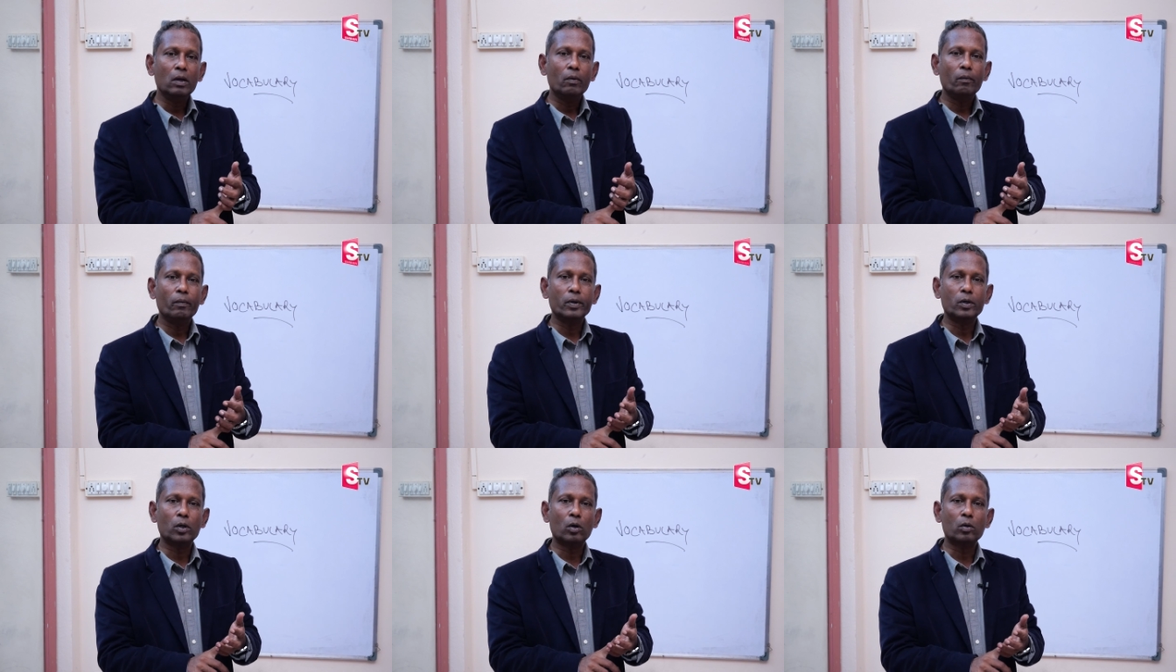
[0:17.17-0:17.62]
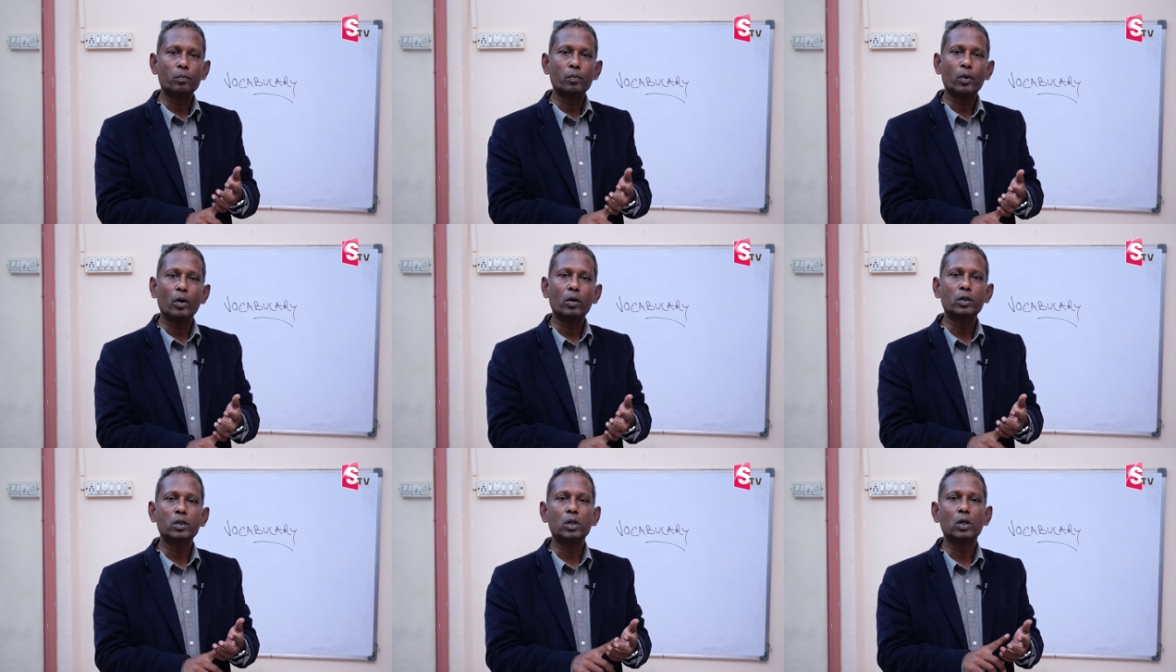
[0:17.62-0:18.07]
We'll talk
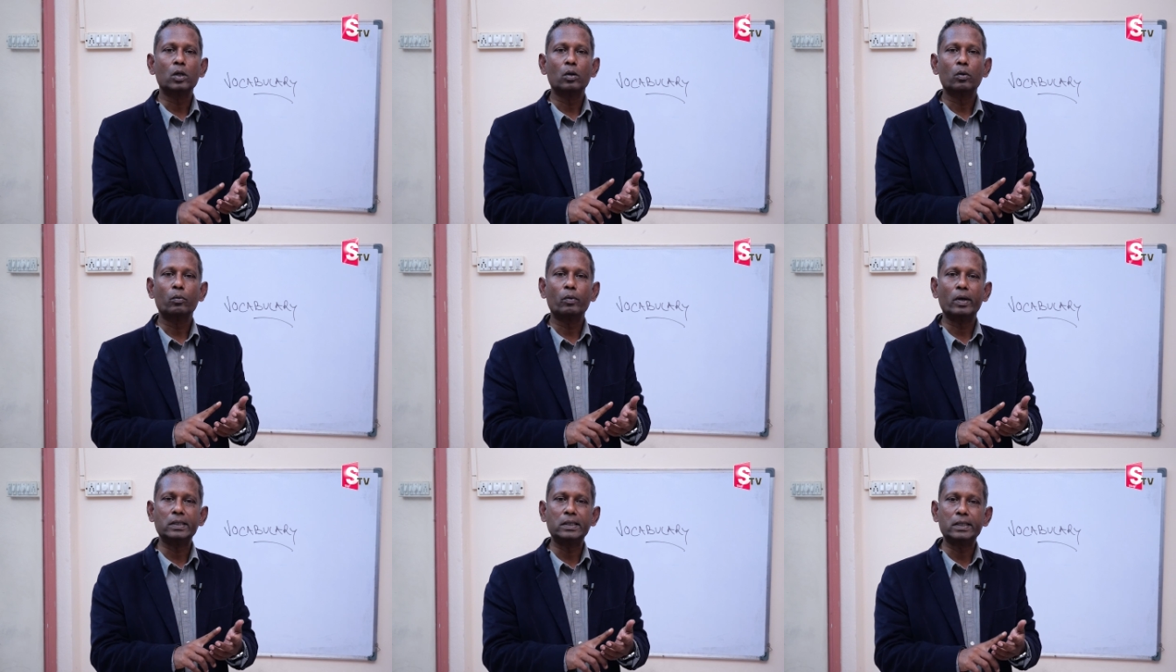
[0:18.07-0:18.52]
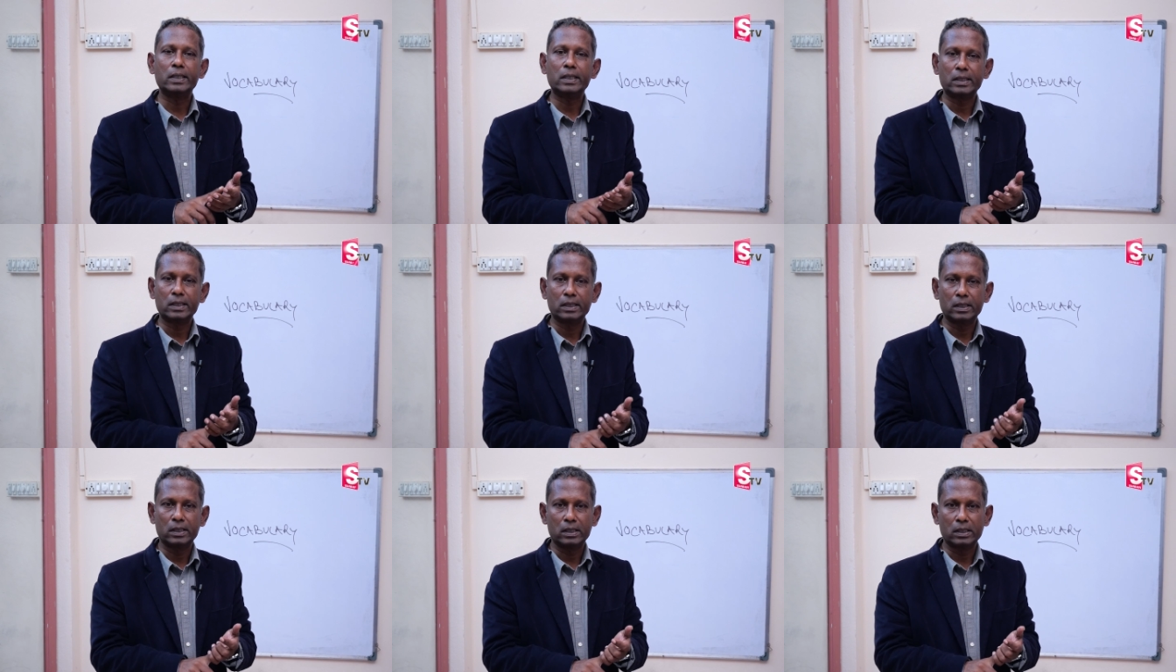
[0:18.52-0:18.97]
about
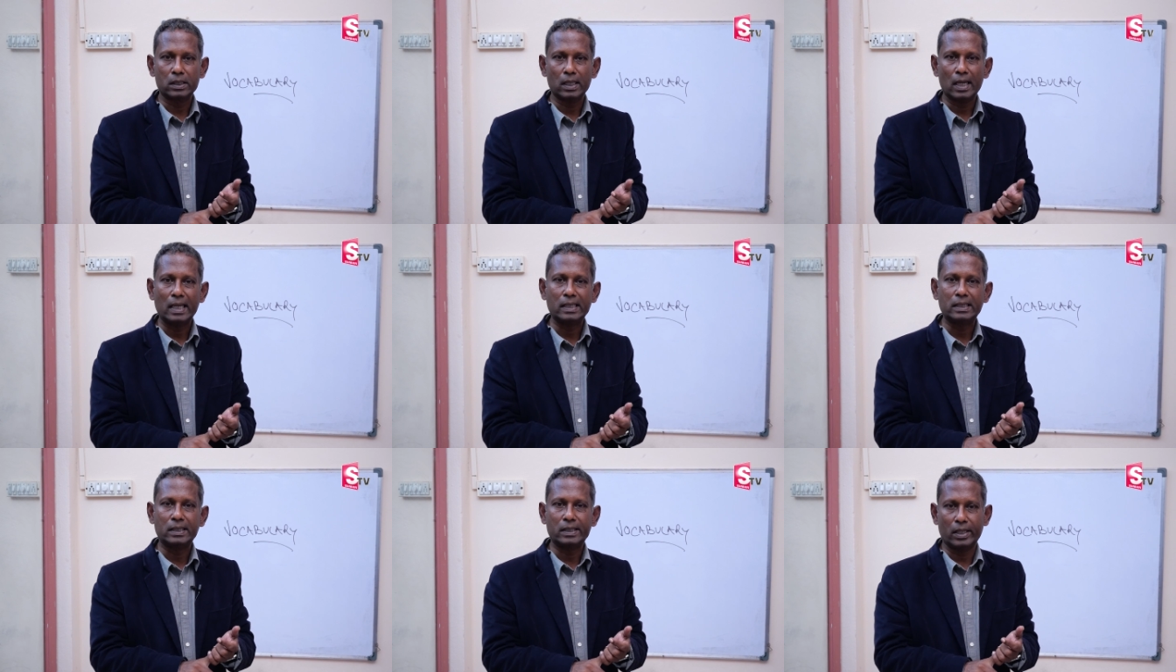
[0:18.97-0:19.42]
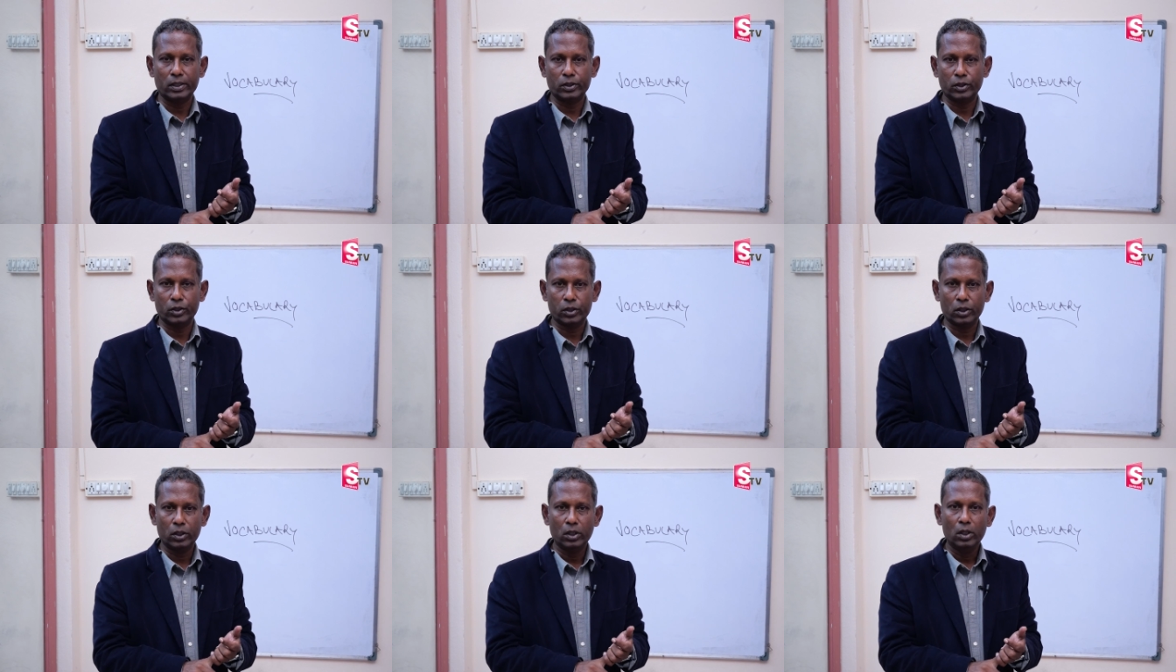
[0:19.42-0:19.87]
questions as
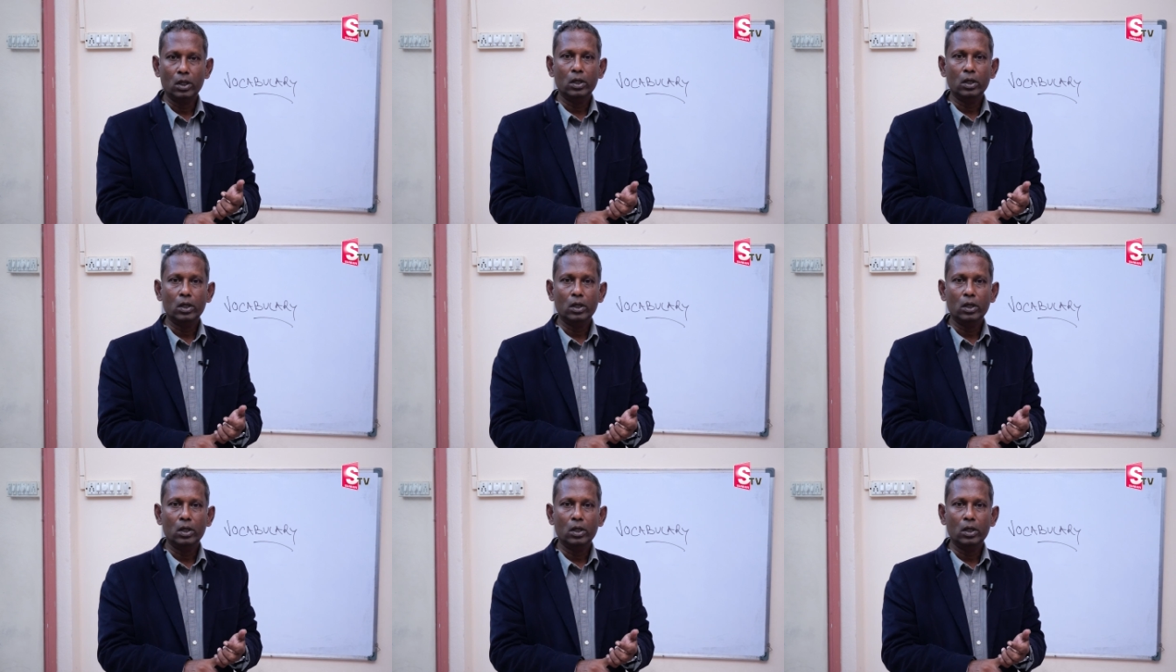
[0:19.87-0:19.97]
such.